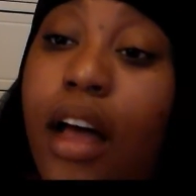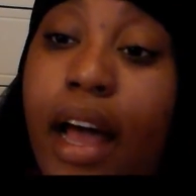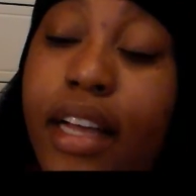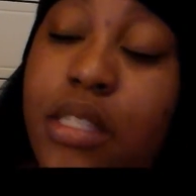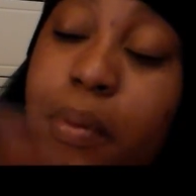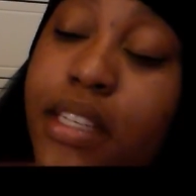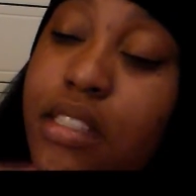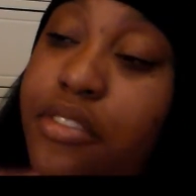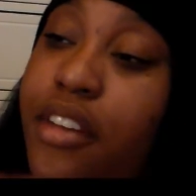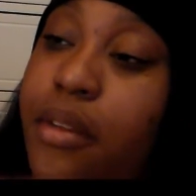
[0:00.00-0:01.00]
I
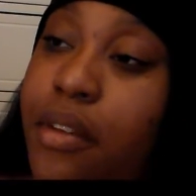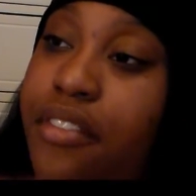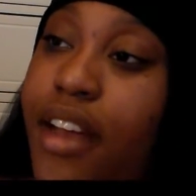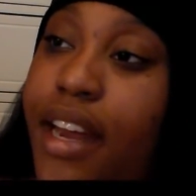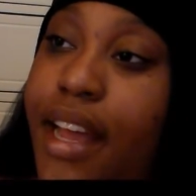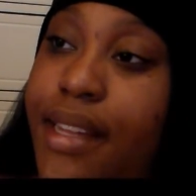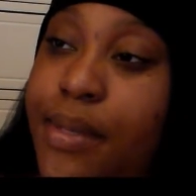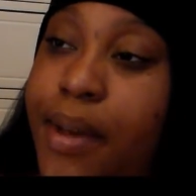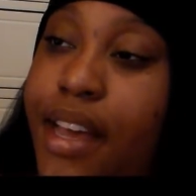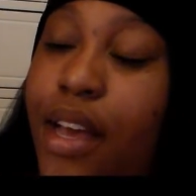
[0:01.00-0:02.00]
expected for him to find that
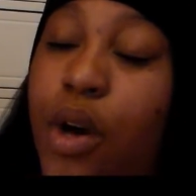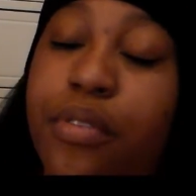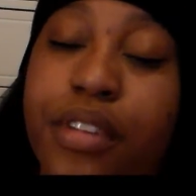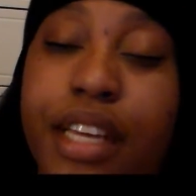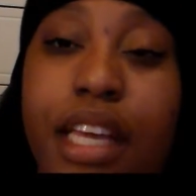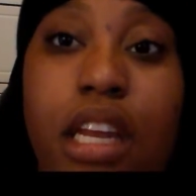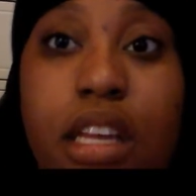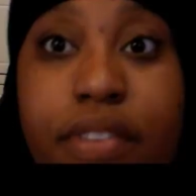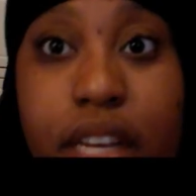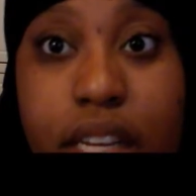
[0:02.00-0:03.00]
swag. Hopefully he
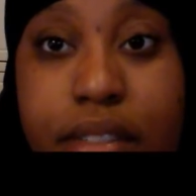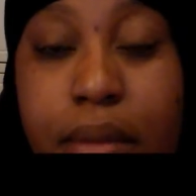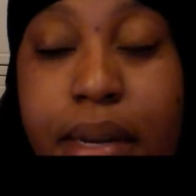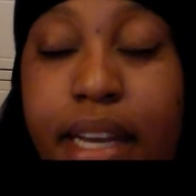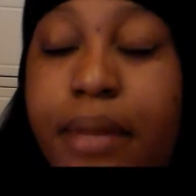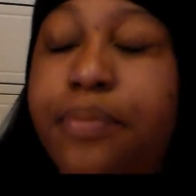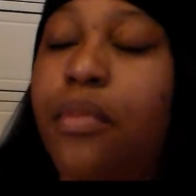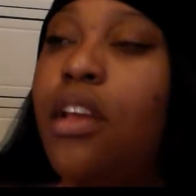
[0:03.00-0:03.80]
did find some of that.